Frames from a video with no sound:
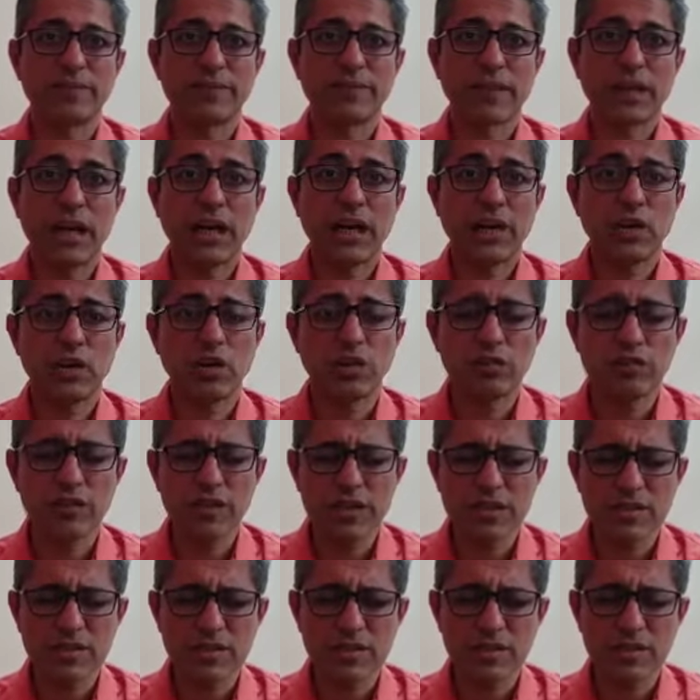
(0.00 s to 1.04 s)
I
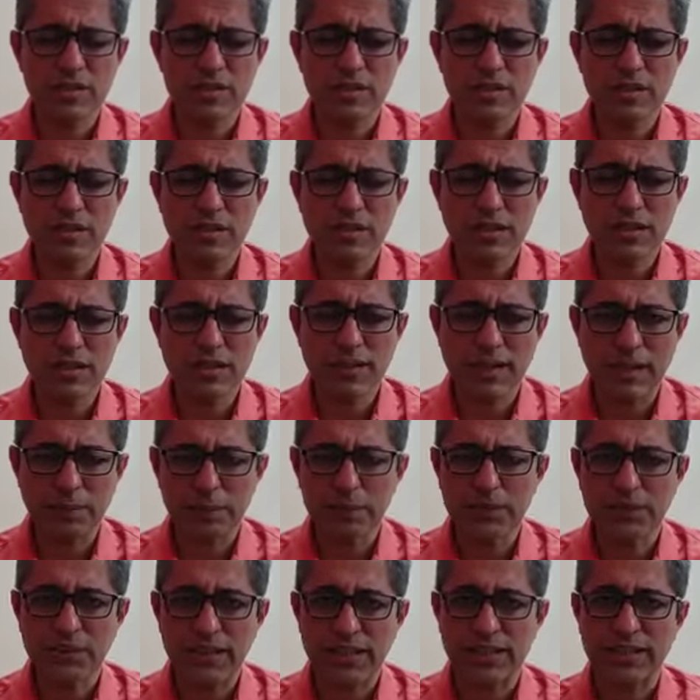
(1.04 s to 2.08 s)
always
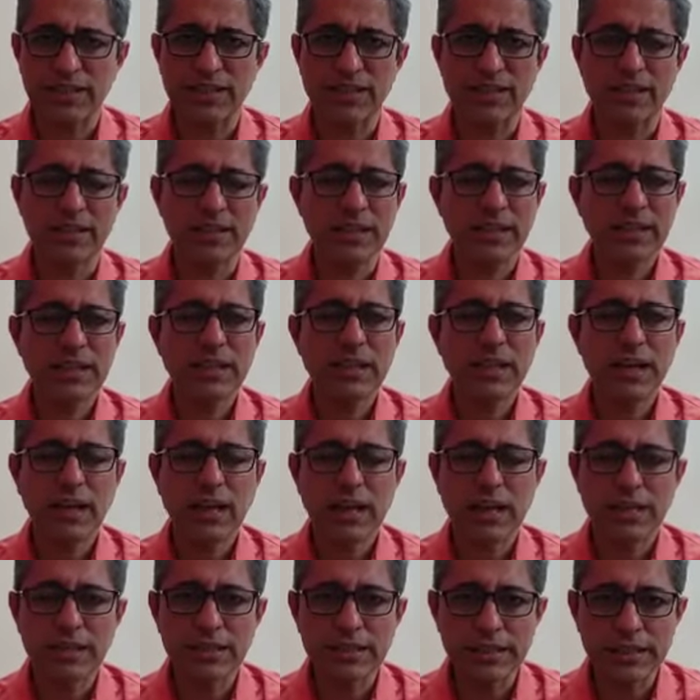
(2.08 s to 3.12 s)
kept thinking
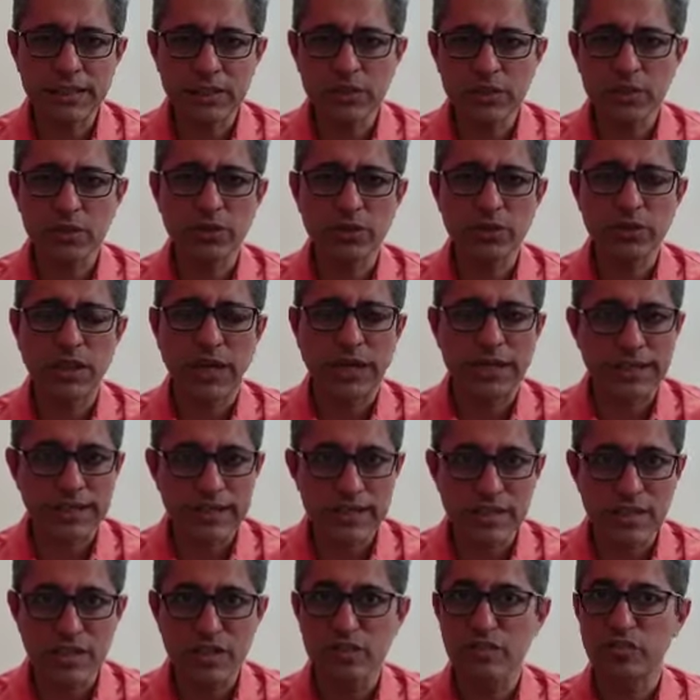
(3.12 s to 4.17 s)
I need, I
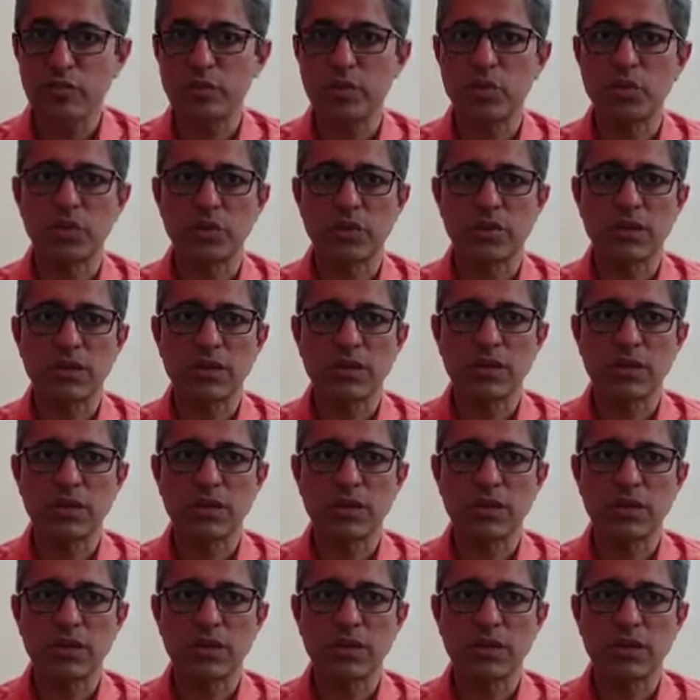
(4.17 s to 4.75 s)
deserve more.